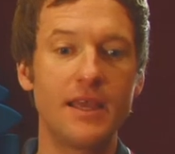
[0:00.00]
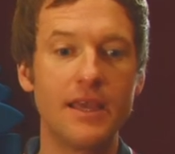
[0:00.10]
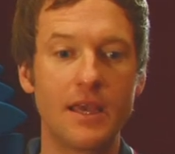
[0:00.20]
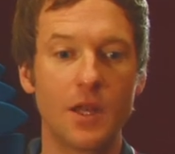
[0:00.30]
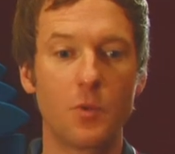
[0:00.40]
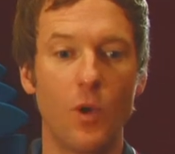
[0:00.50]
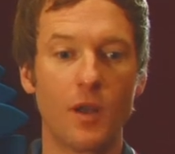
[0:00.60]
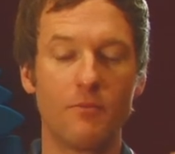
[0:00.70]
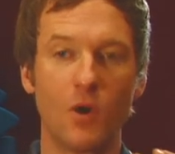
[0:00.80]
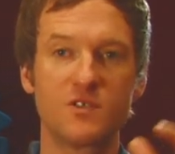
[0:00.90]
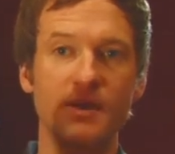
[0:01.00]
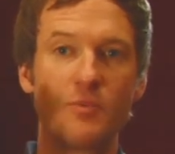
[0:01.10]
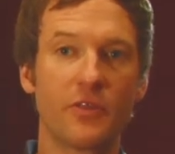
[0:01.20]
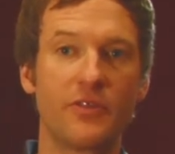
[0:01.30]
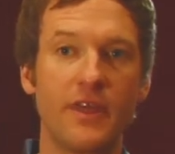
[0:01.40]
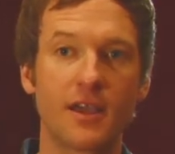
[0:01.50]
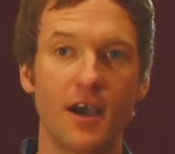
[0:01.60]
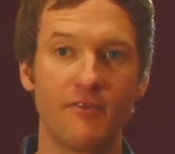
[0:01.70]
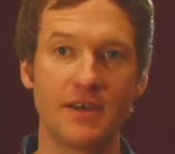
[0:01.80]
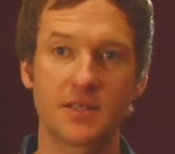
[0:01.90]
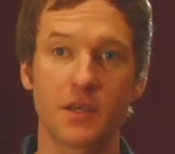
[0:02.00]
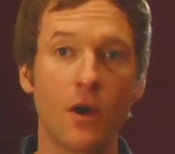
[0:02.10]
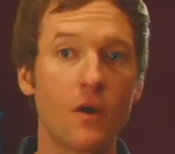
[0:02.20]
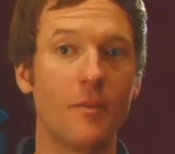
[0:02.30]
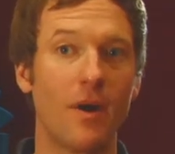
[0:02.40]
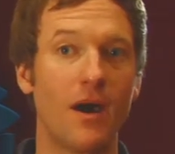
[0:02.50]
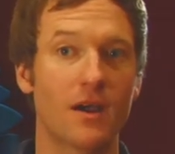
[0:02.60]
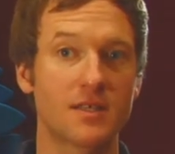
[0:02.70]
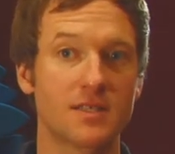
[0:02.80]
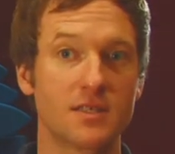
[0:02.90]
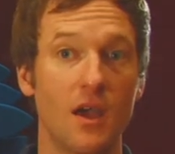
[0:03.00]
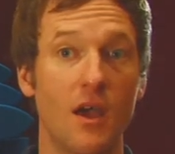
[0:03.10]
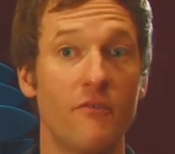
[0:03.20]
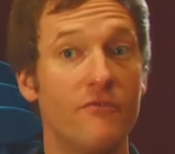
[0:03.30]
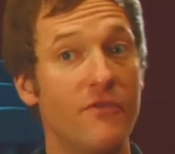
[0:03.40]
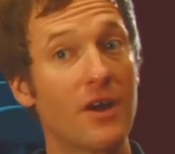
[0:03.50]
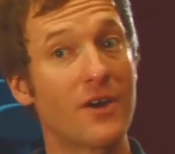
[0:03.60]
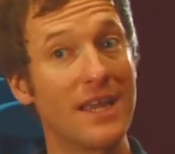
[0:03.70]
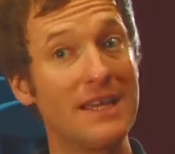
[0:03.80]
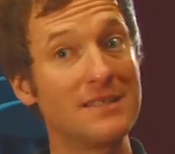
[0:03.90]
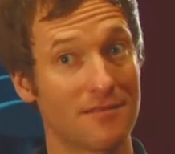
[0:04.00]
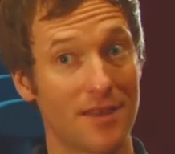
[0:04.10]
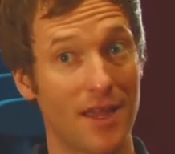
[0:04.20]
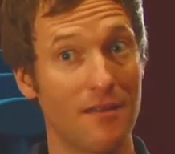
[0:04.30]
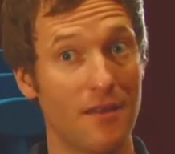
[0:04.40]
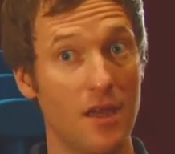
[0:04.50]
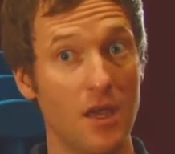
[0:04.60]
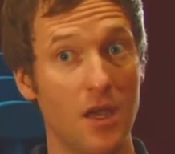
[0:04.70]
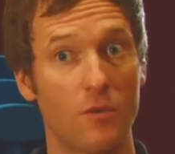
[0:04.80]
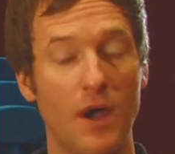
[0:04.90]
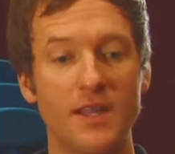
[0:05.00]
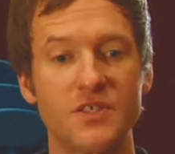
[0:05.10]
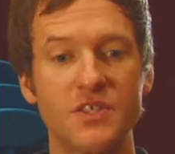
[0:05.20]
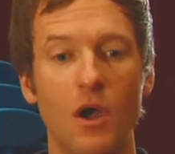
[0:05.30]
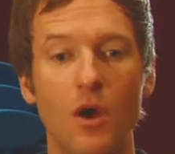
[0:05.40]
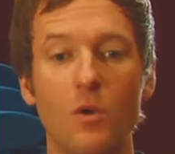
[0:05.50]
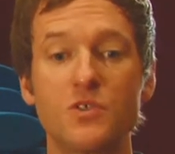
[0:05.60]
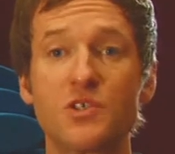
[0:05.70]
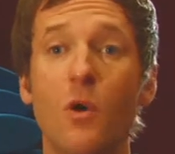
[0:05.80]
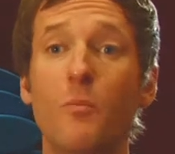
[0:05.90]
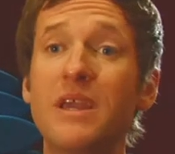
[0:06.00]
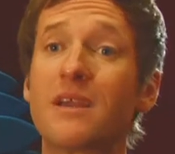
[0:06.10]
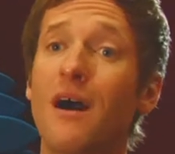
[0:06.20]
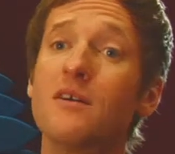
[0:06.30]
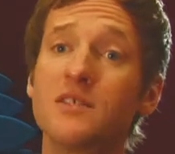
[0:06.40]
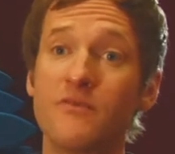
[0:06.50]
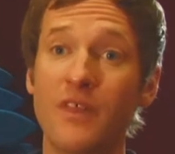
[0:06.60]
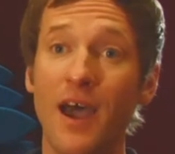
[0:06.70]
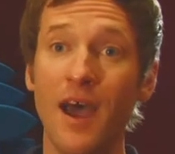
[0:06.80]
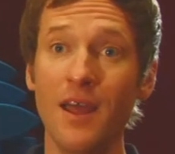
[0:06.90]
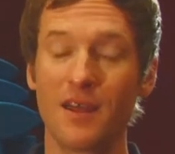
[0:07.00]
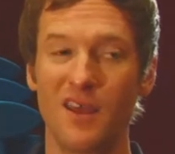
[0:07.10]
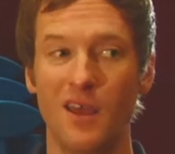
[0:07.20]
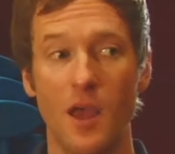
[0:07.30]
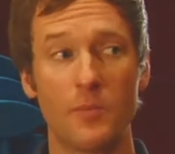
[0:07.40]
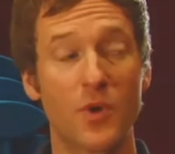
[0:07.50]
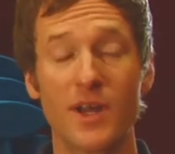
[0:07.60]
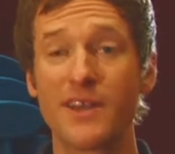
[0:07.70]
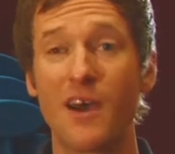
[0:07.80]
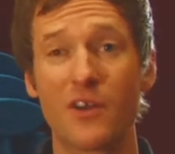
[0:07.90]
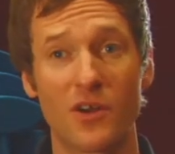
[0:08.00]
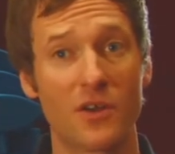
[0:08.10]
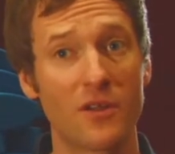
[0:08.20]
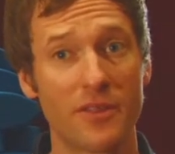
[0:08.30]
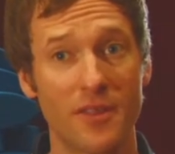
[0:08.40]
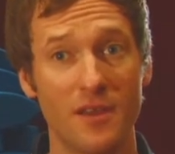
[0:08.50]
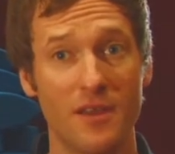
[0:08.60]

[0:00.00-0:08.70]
in what most people think of as a yoga box very easily, right? So because of that, pretty down to earth,